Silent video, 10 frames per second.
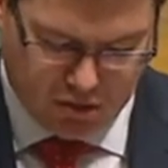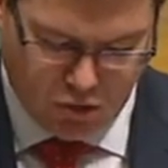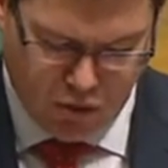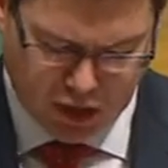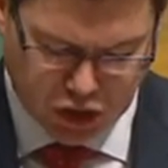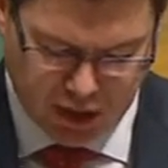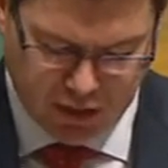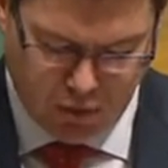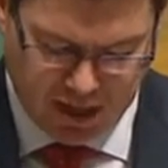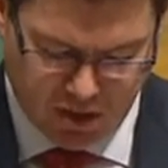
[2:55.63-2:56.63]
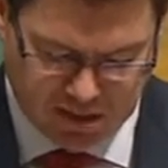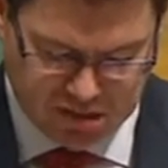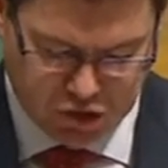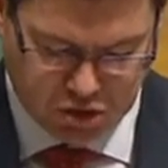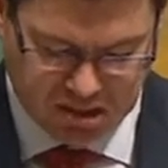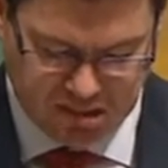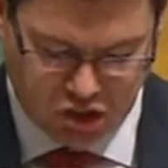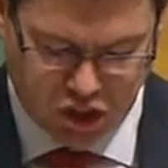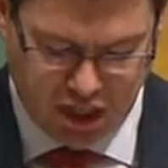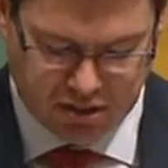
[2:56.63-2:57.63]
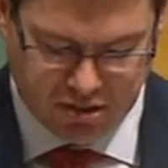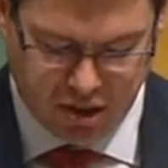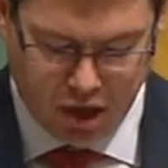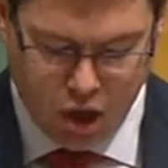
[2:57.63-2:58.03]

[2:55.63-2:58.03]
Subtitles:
to congratulate and recognise students in Charlton